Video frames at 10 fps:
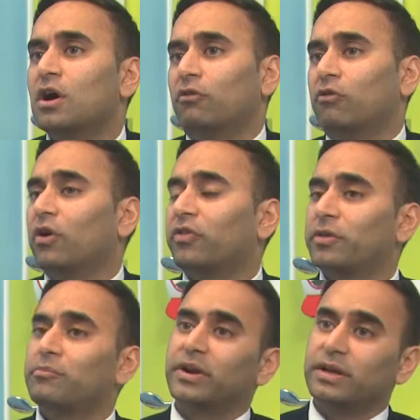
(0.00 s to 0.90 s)
Rather
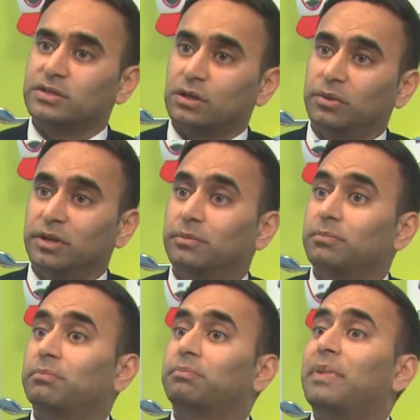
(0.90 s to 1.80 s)
than bringing somebody
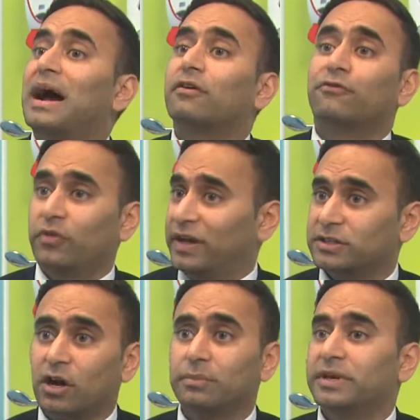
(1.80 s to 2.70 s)
back for their
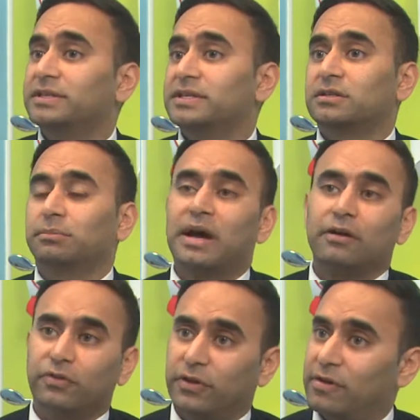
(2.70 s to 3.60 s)
diabetes and
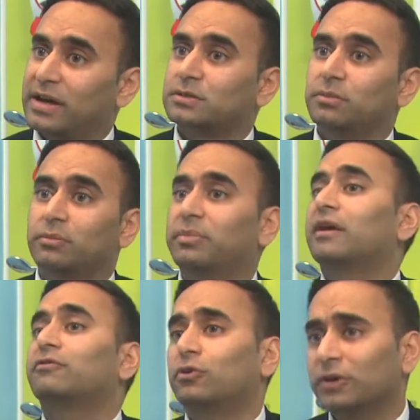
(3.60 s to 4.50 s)
back for their asthma and
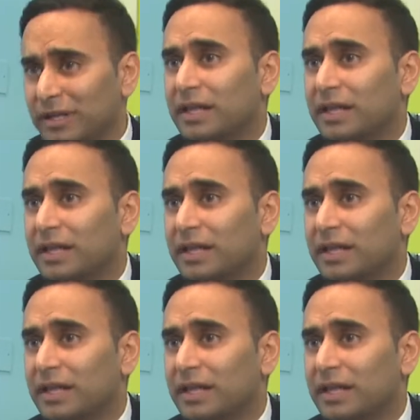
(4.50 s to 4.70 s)
back for